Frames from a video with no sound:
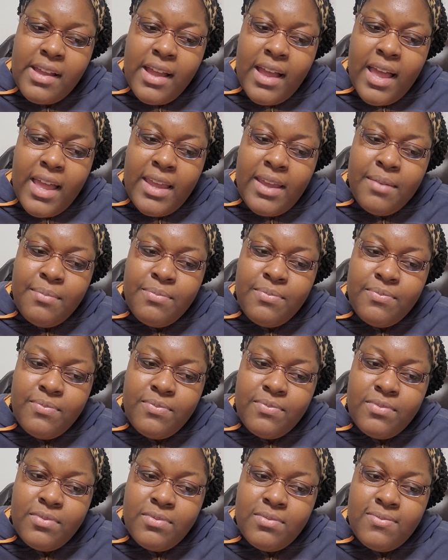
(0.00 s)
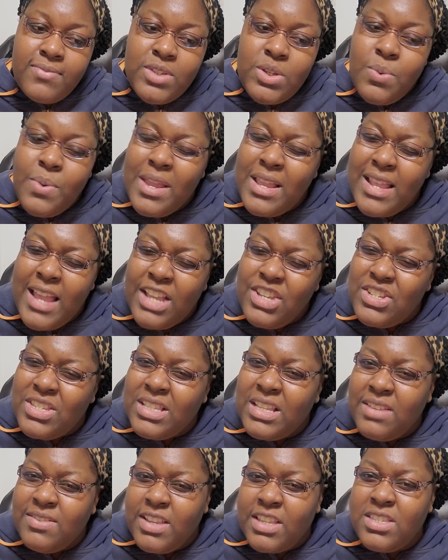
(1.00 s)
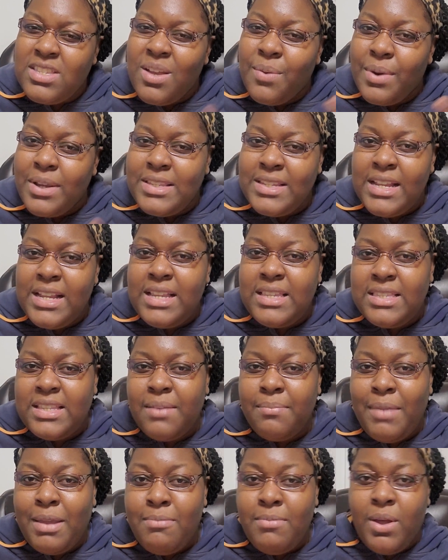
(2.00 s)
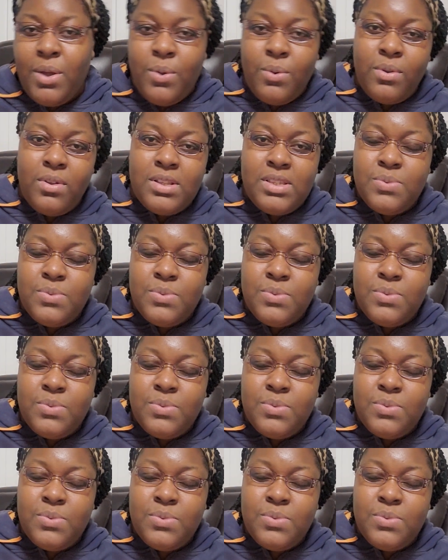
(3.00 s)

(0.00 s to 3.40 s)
I'm doing that just leaves a sour taste in my mouth.